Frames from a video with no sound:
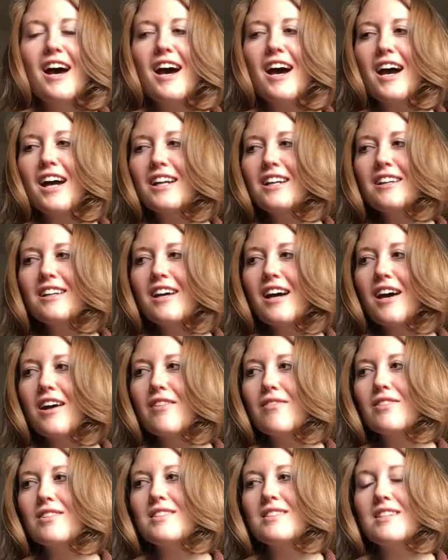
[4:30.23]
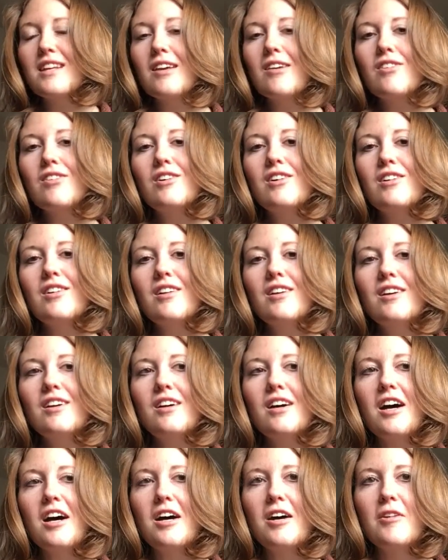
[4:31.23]
I didn't have a single
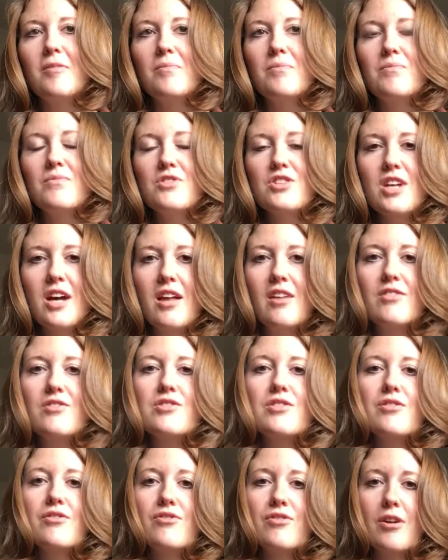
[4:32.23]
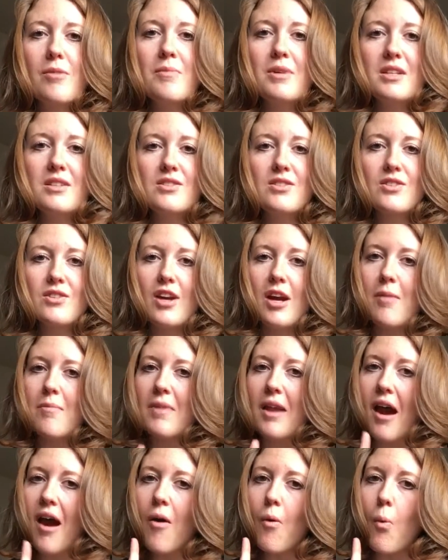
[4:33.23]
challenger from Instagram,
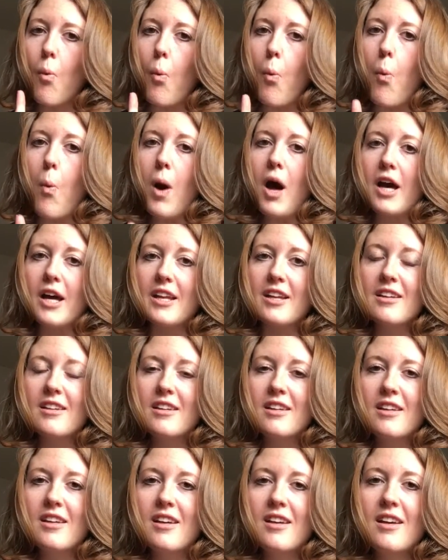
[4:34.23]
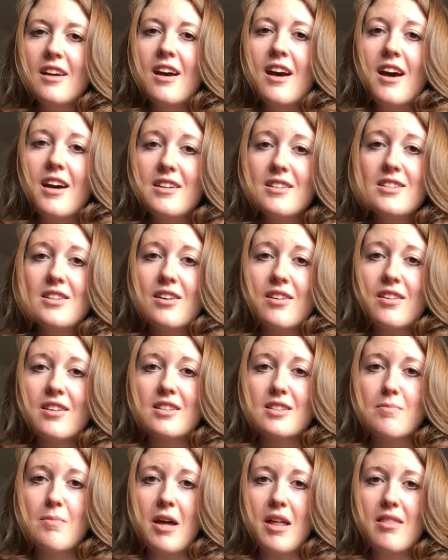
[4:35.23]
not one, until
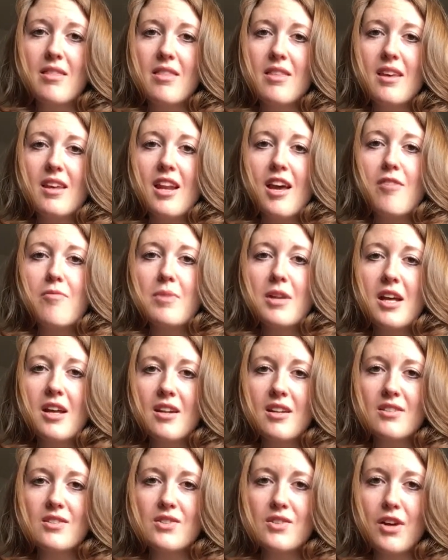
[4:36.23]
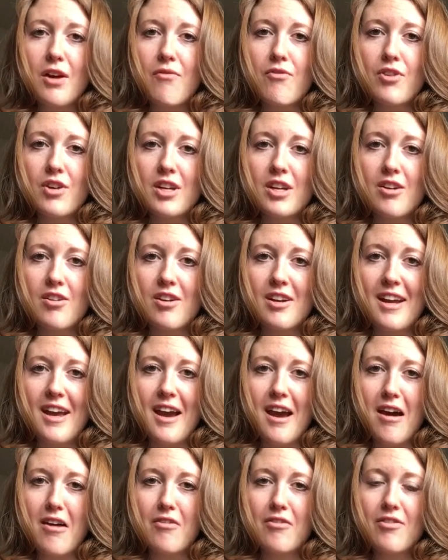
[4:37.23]
this month. And I've been on Instagram for 1.5 years.
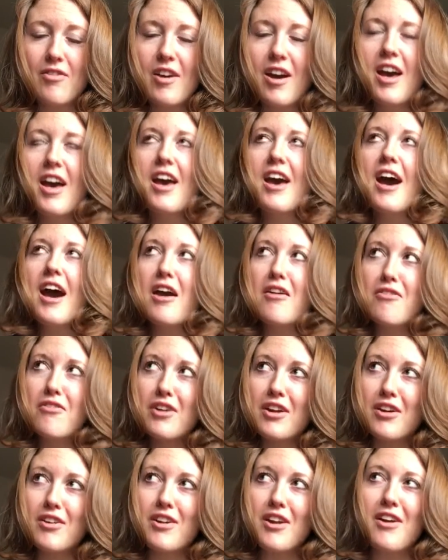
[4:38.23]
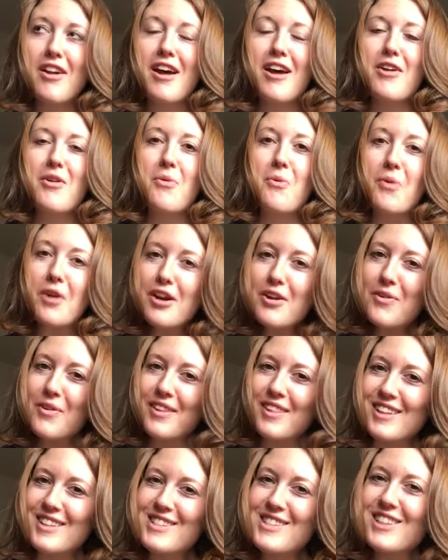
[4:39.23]
I figured out how to work
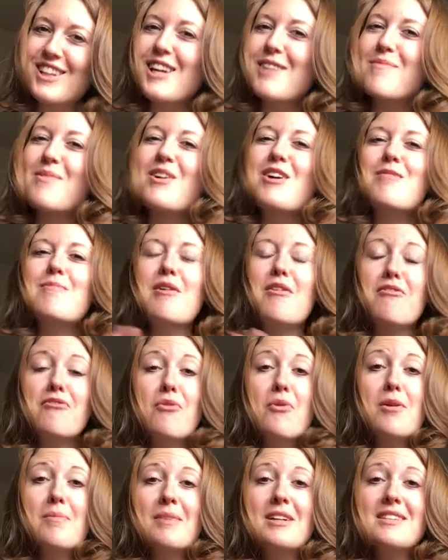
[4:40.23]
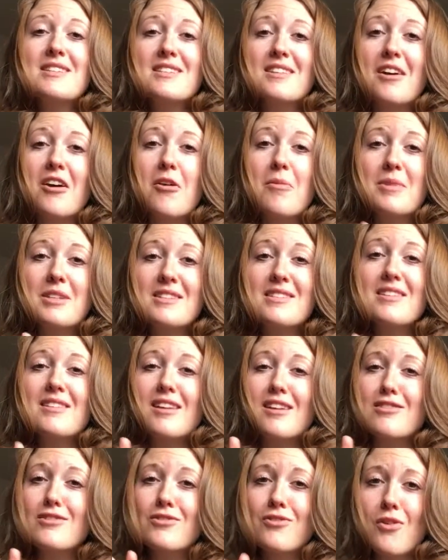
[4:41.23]
with Instagram more about 4 months ago, but still
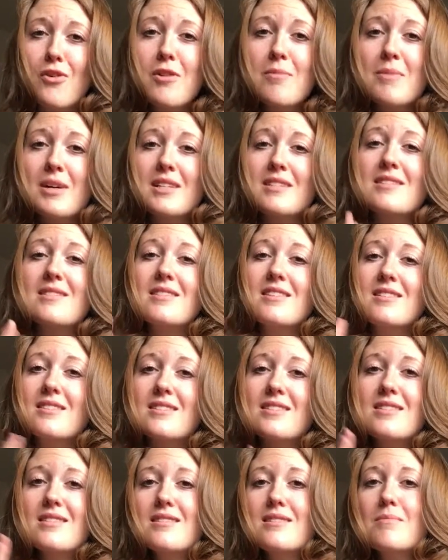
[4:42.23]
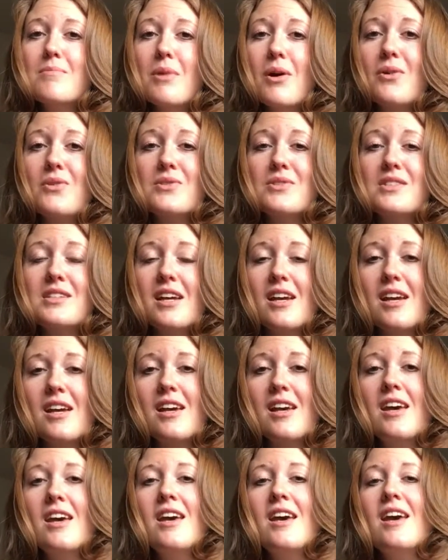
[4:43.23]
that's 4 months, consistent
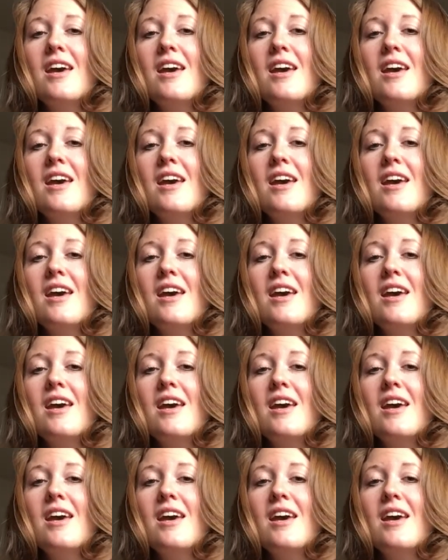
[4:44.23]
posting,